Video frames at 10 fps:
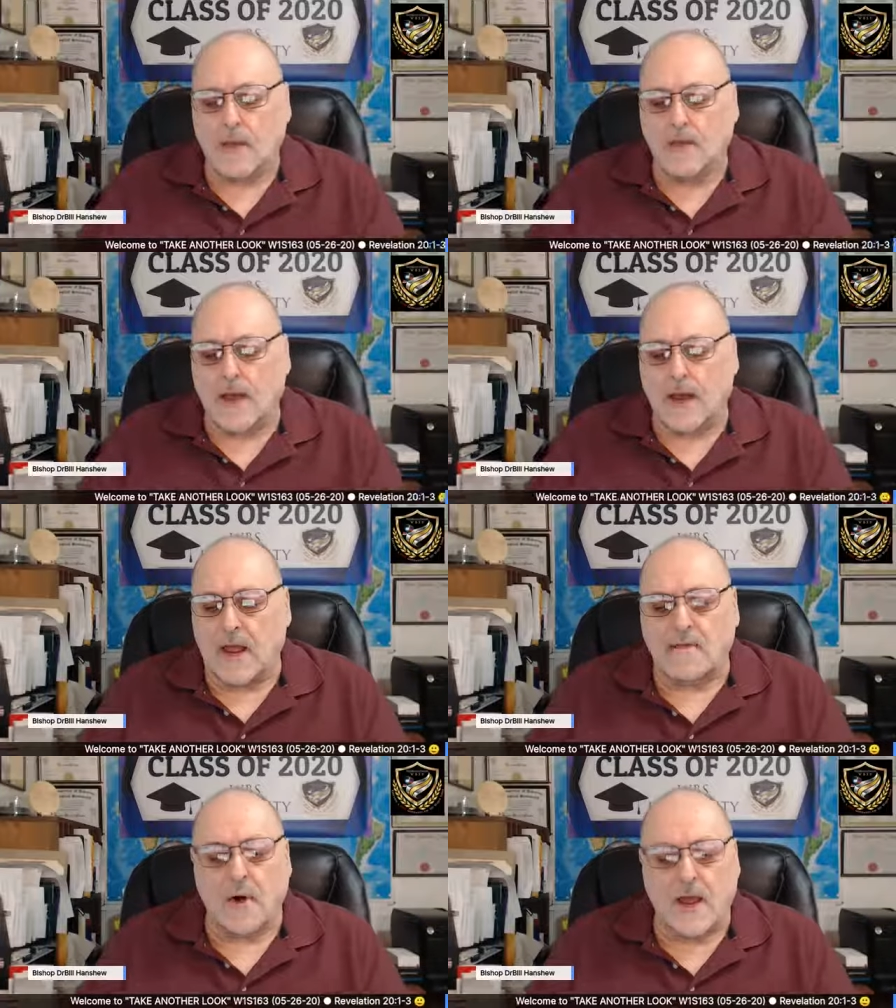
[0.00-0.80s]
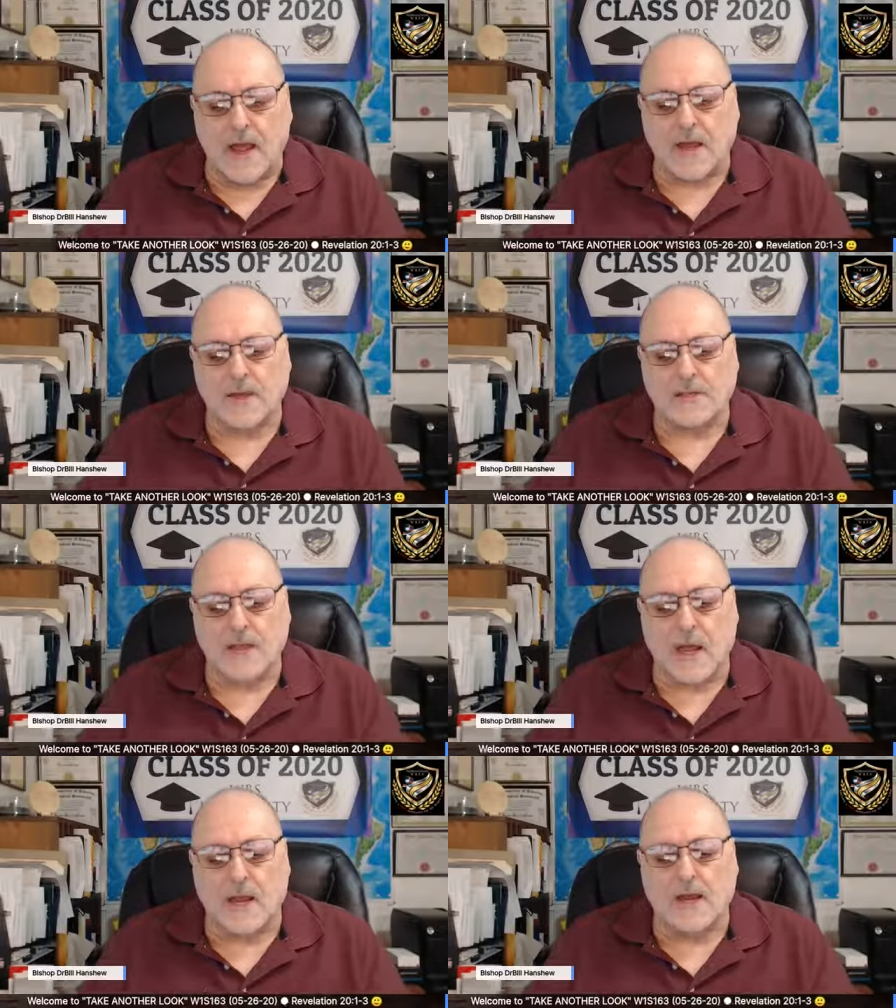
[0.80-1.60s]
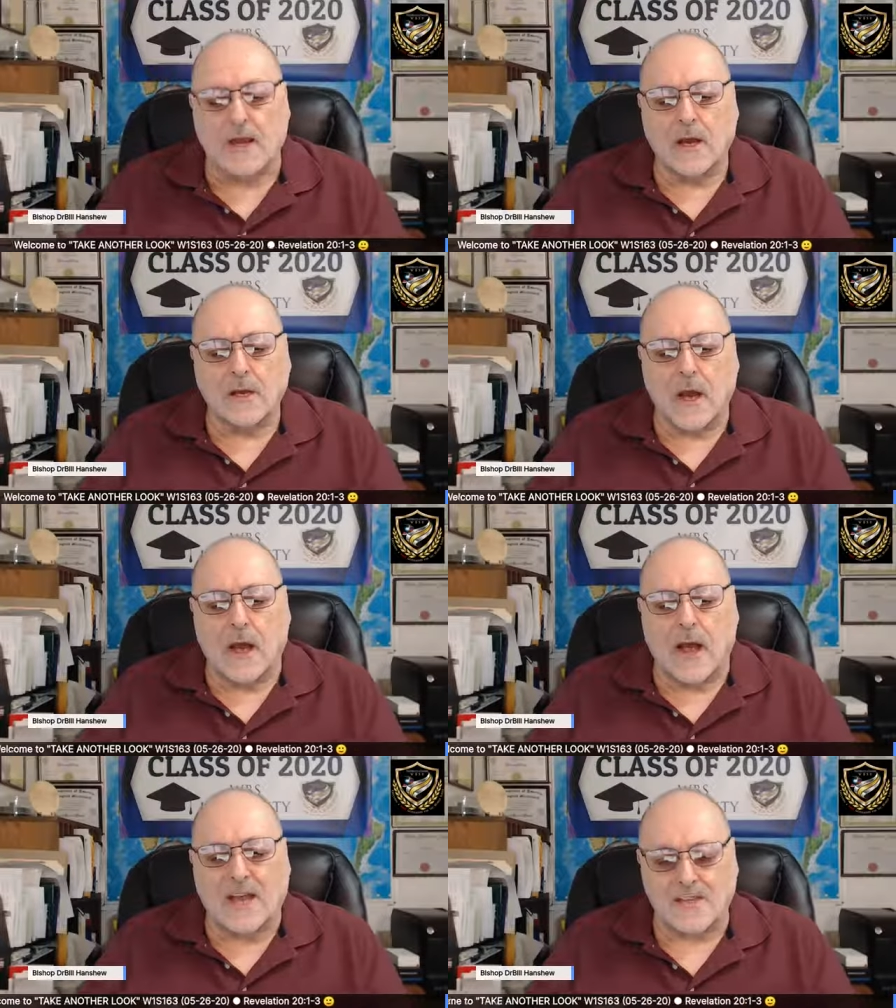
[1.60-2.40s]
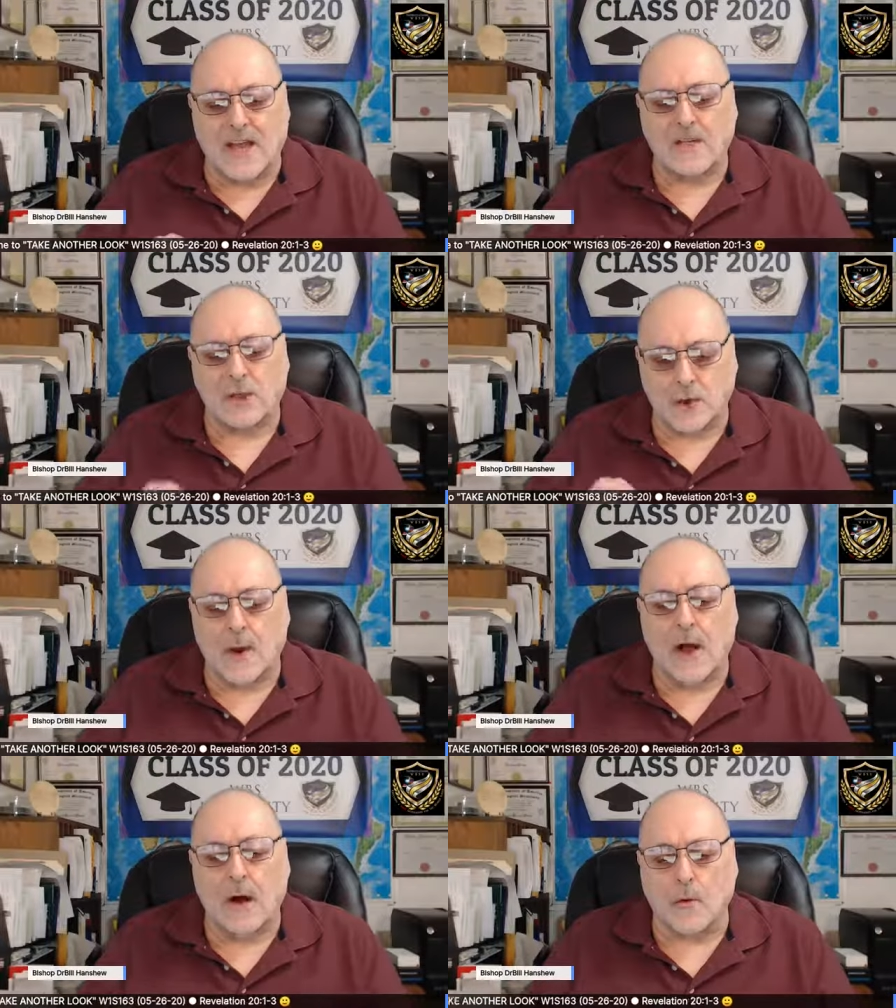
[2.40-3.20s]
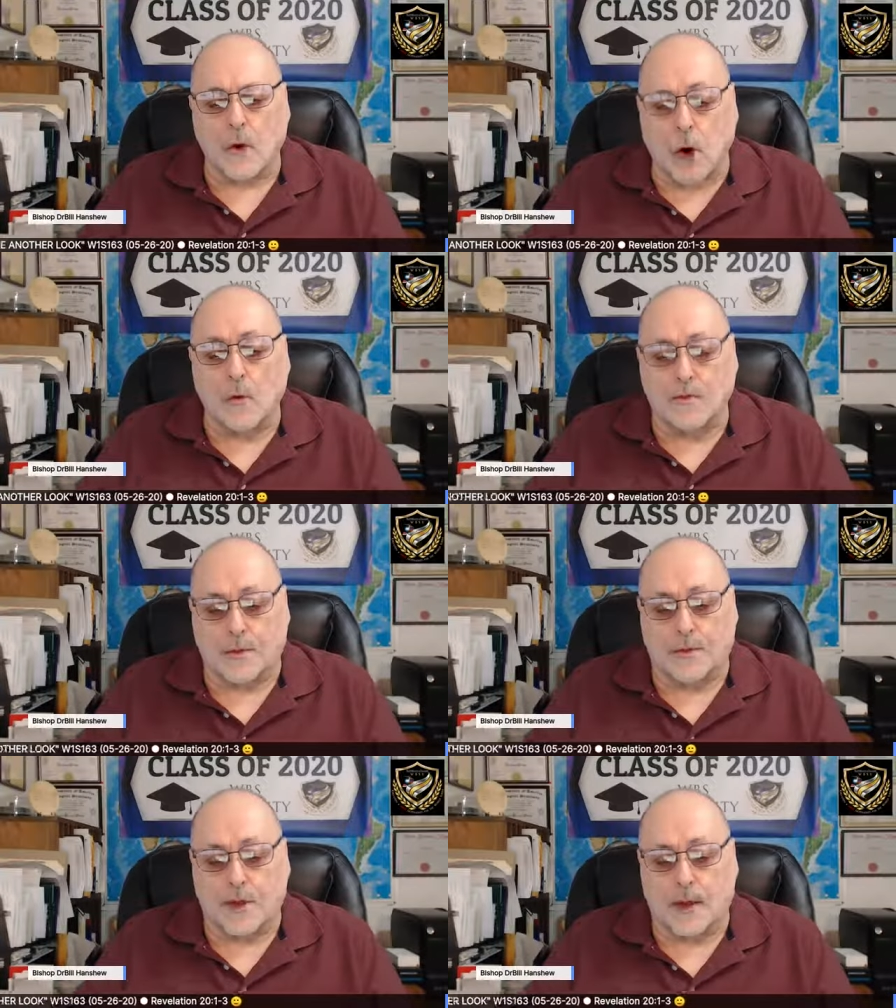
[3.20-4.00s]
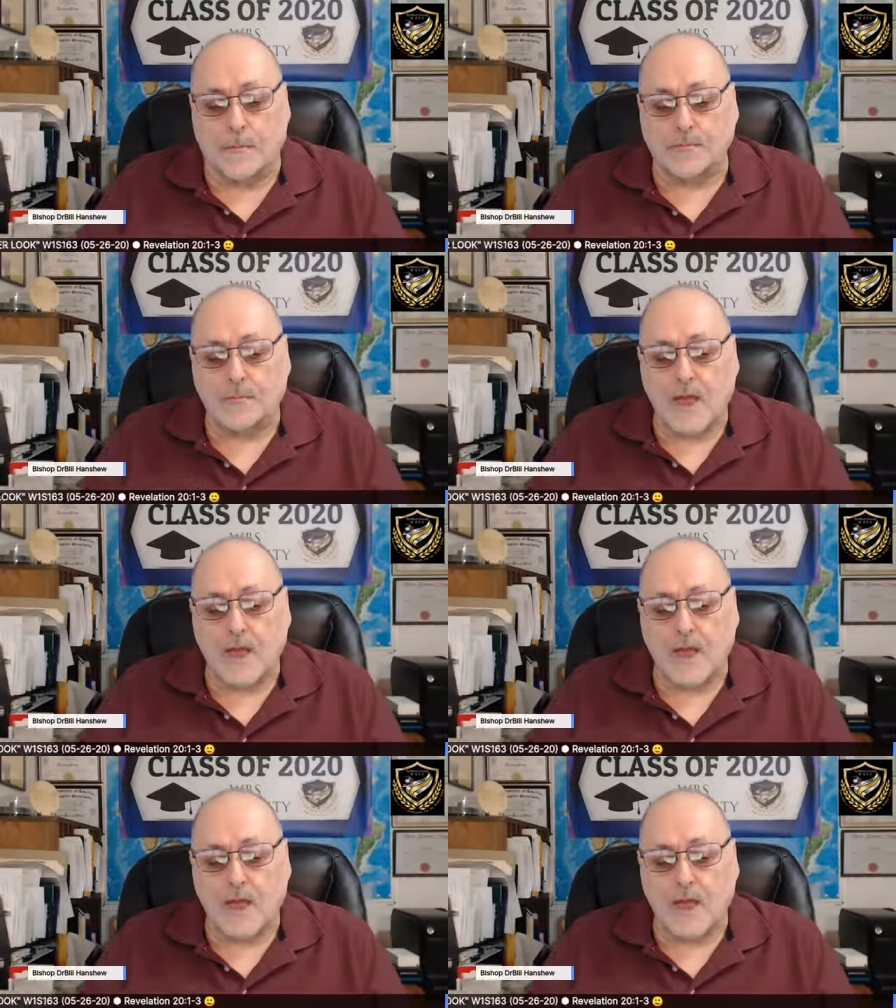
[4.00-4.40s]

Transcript: that ever hangs a uh, as a shroud over them,